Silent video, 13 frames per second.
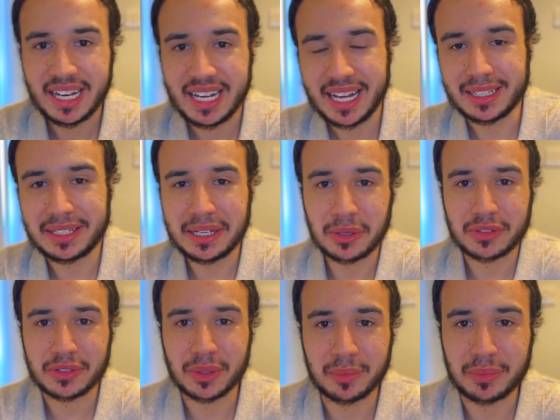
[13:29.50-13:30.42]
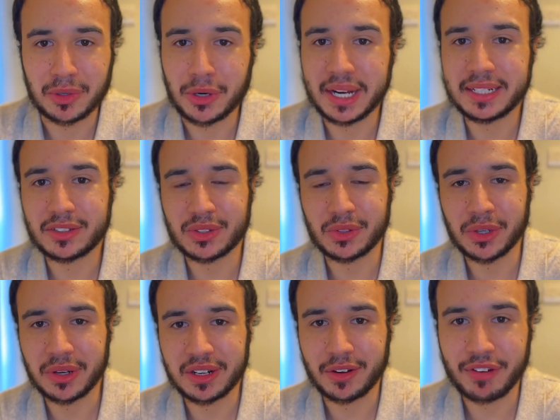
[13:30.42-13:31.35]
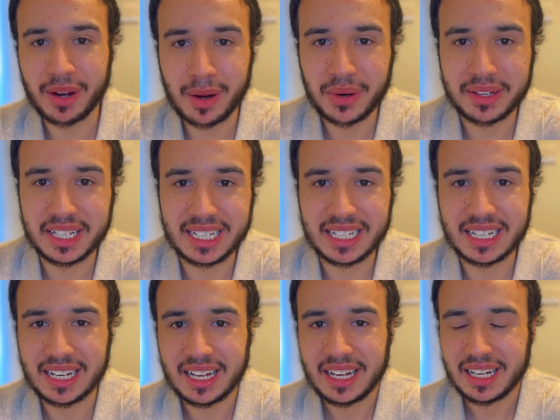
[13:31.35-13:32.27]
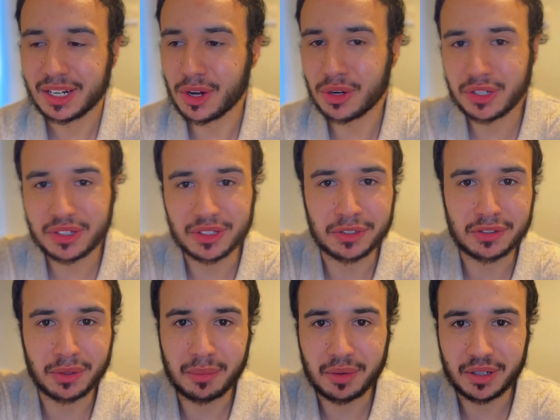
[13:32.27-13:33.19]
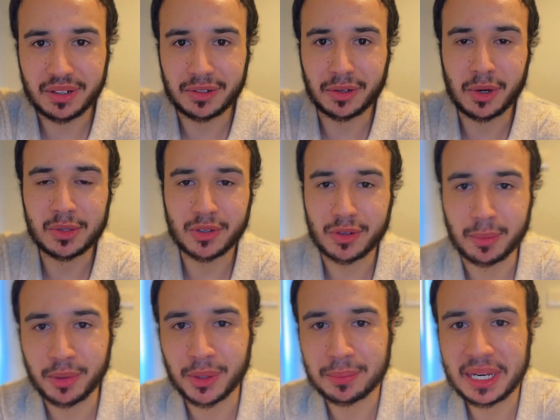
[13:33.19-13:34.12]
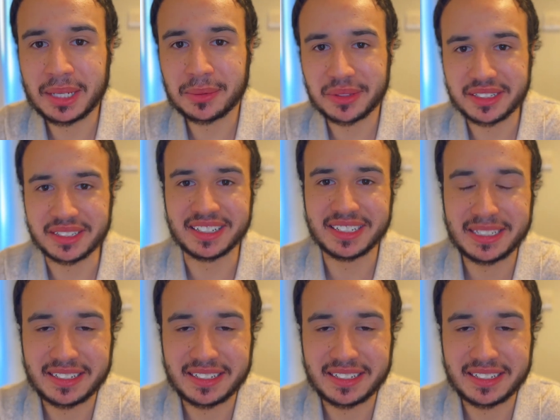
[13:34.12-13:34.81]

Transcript: and tell some great story of how he conquered some unconquerable mountain.